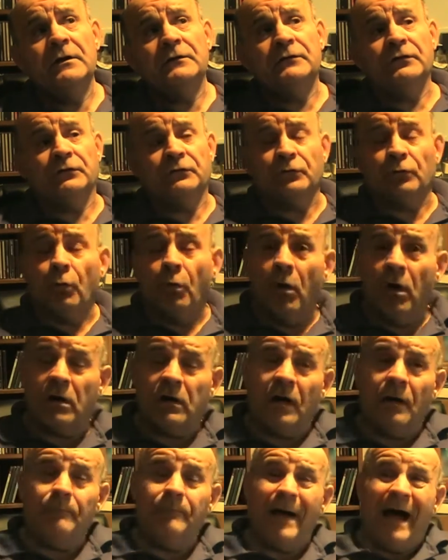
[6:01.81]
to
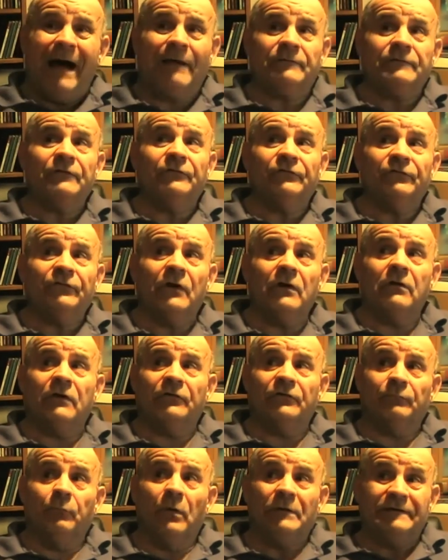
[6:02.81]
talk about the
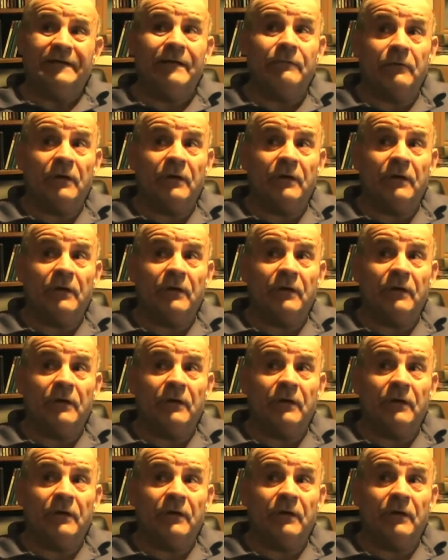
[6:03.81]
circus, what their